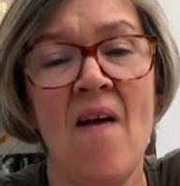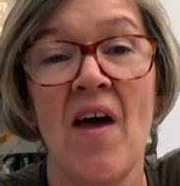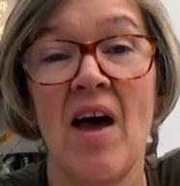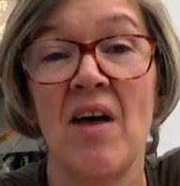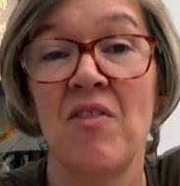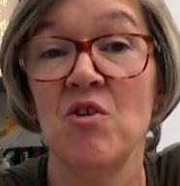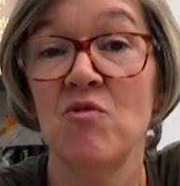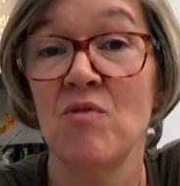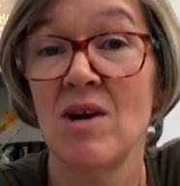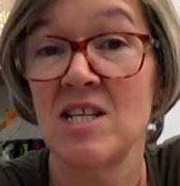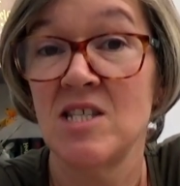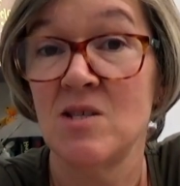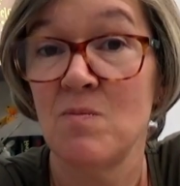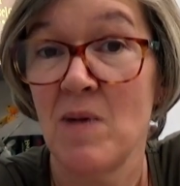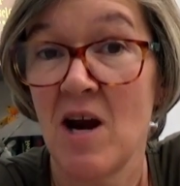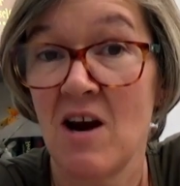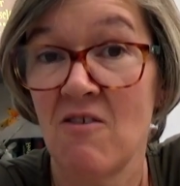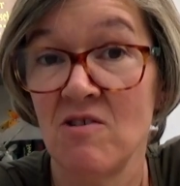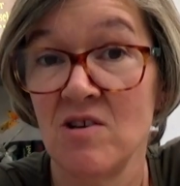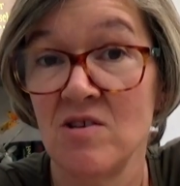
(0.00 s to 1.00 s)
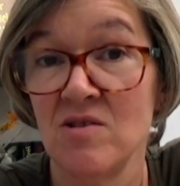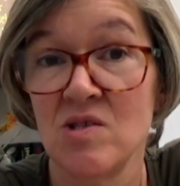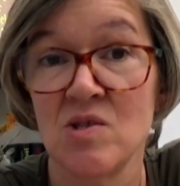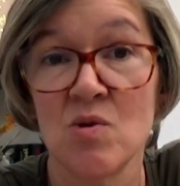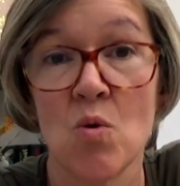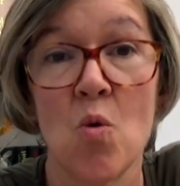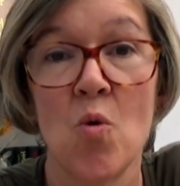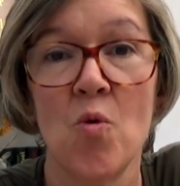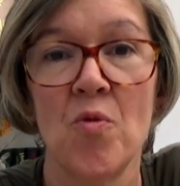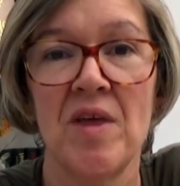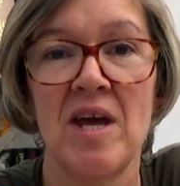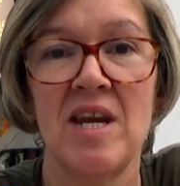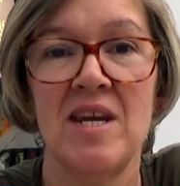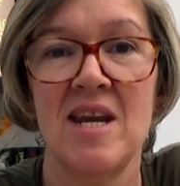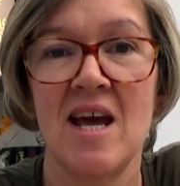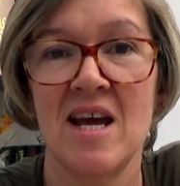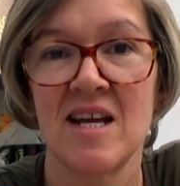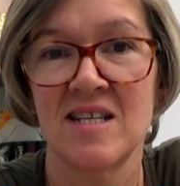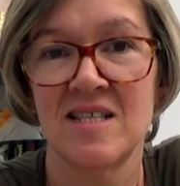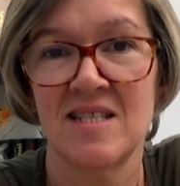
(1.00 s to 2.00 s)
and the rest barons or their
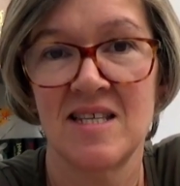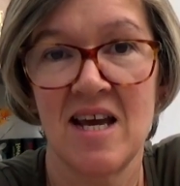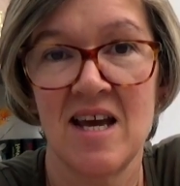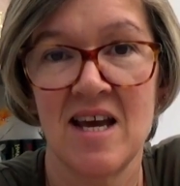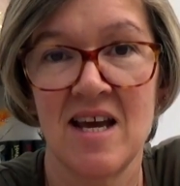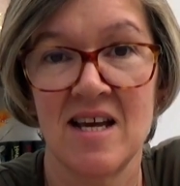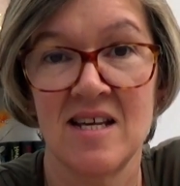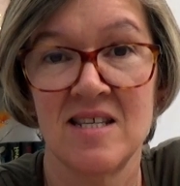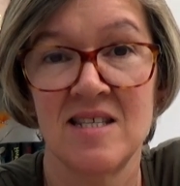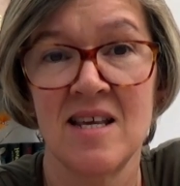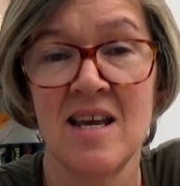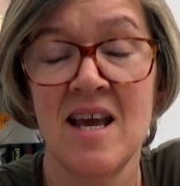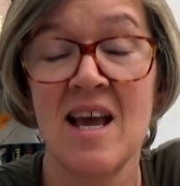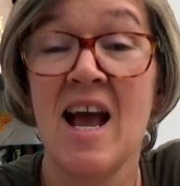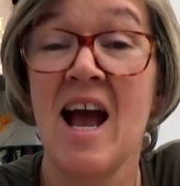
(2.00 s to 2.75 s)
next heirs,